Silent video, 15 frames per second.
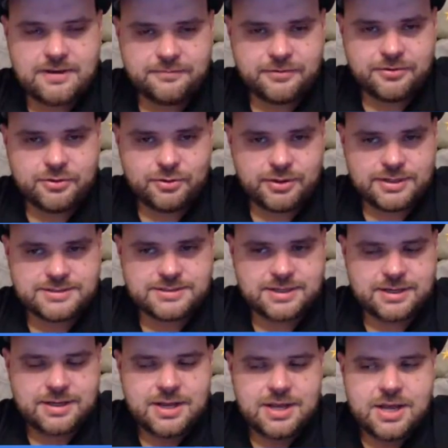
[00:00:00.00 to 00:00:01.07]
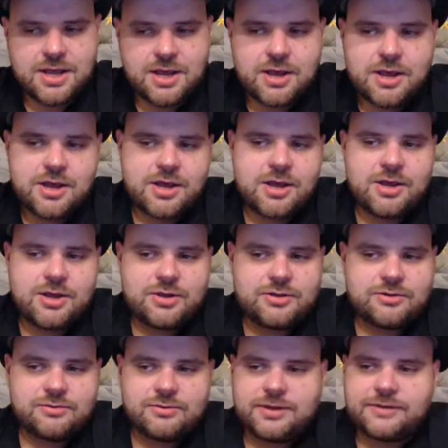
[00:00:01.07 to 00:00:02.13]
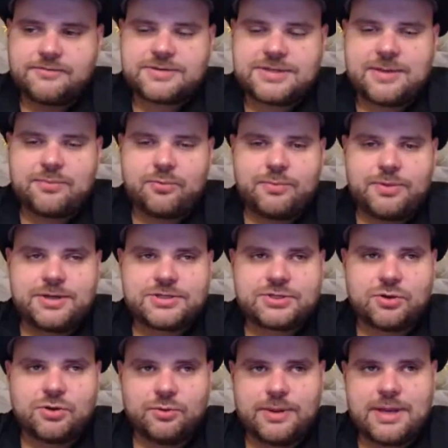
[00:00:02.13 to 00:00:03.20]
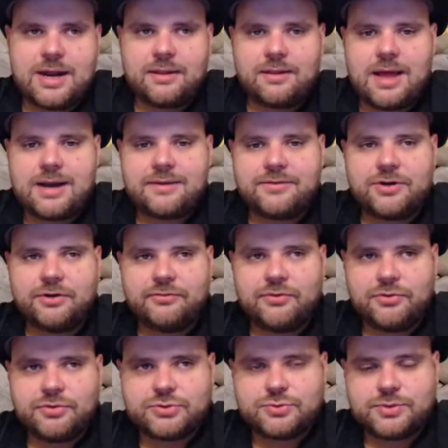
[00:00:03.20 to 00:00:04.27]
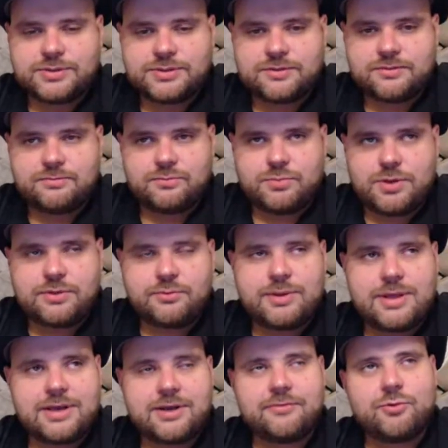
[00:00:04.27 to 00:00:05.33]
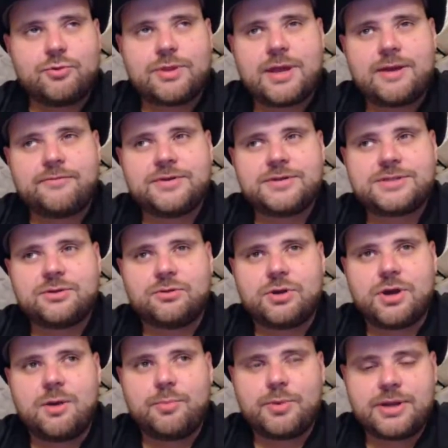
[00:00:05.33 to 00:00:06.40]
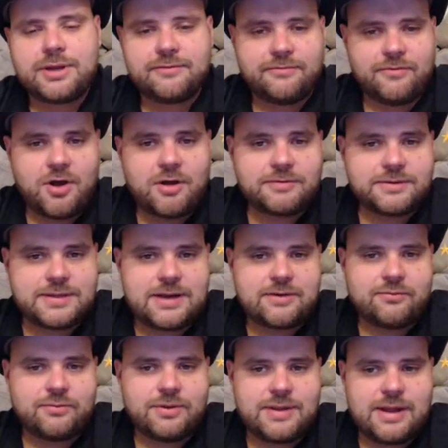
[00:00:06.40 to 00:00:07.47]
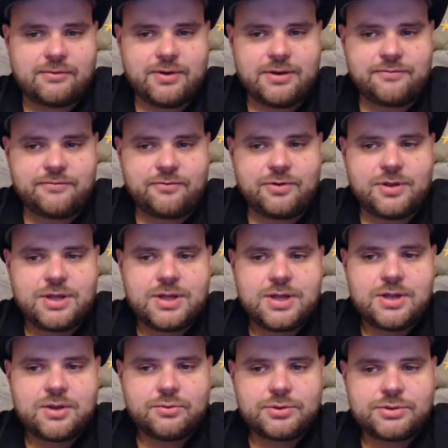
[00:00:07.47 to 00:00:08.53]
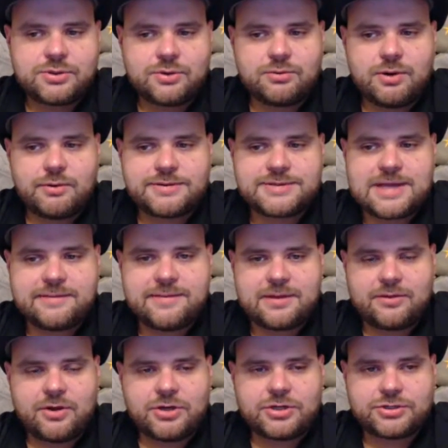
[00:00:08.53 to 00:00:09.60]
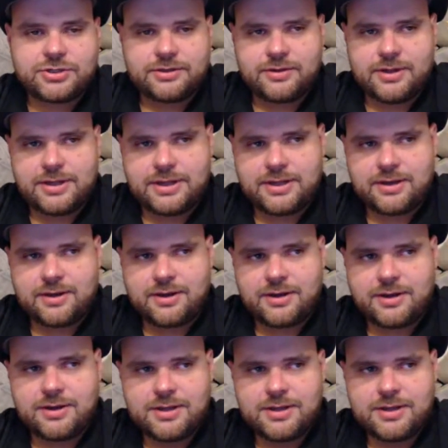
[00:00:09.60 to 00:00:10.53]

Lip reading: it's a lot of fun though. Like I said, like for example, Minnesota, we had a lot of interviews with. I think we had an interview with every single company involved in that rifle. We don't always have that luxury. Like,